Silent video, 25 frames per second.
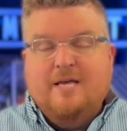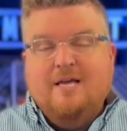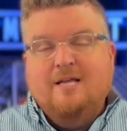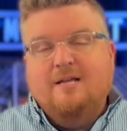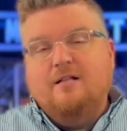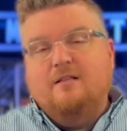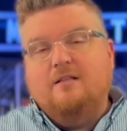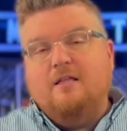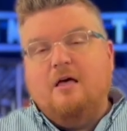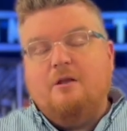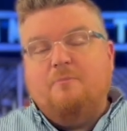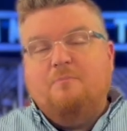
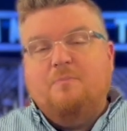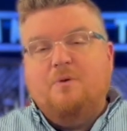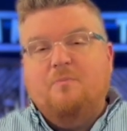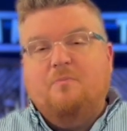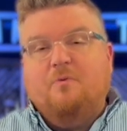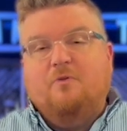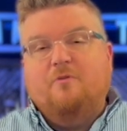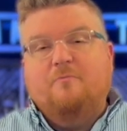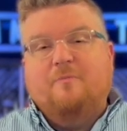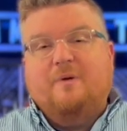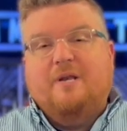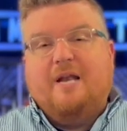Now, a lot of
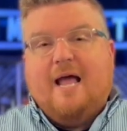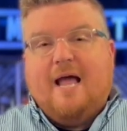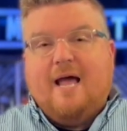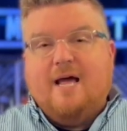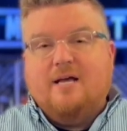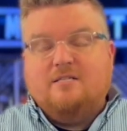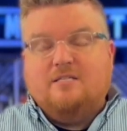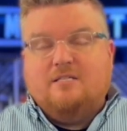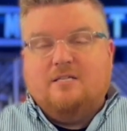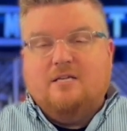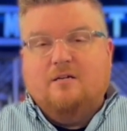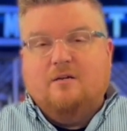people have been
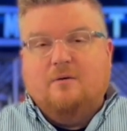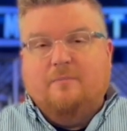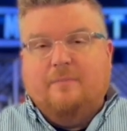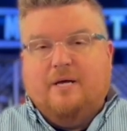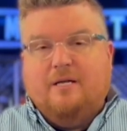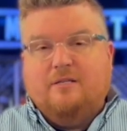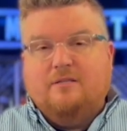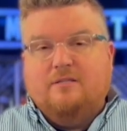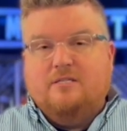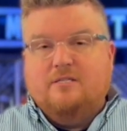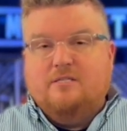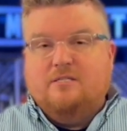asking
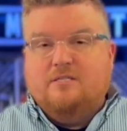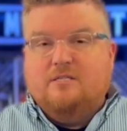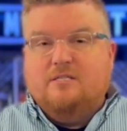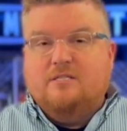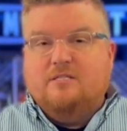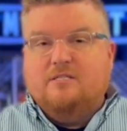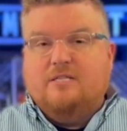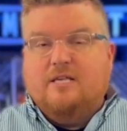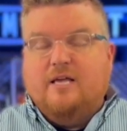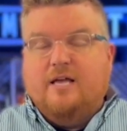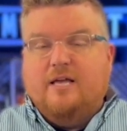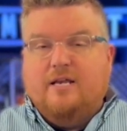about this
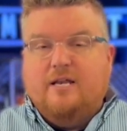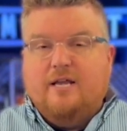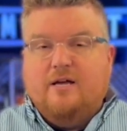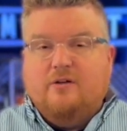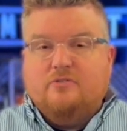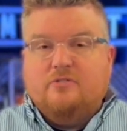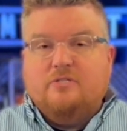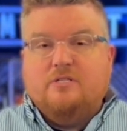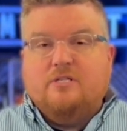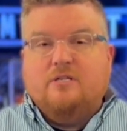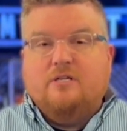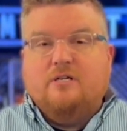since I
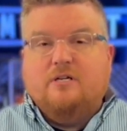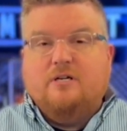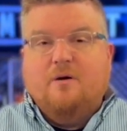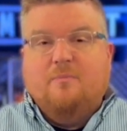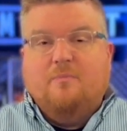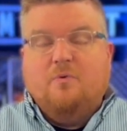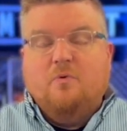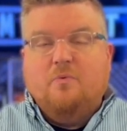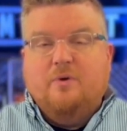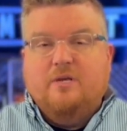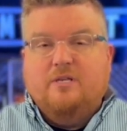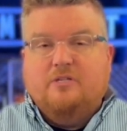announced it a
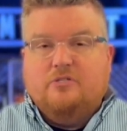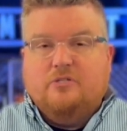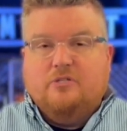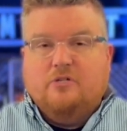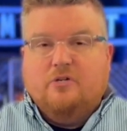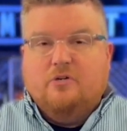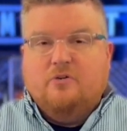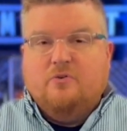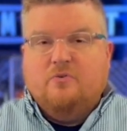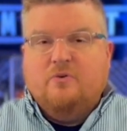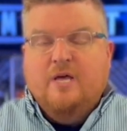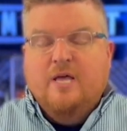couple weeks
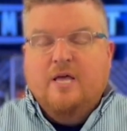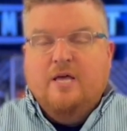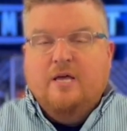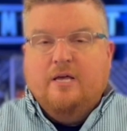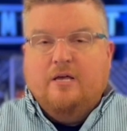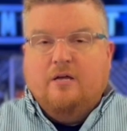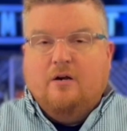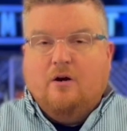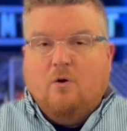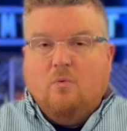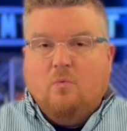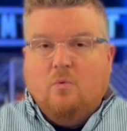ago
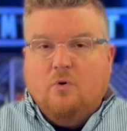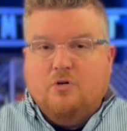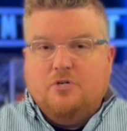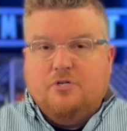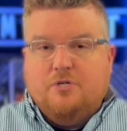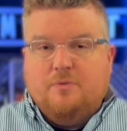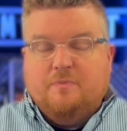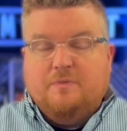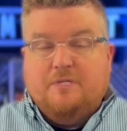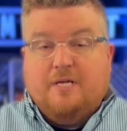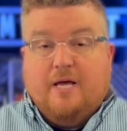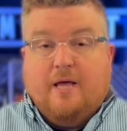in our
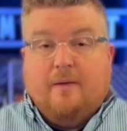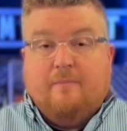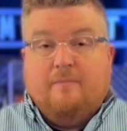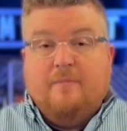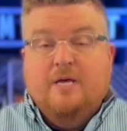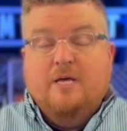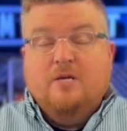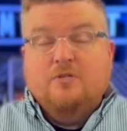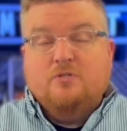worship time.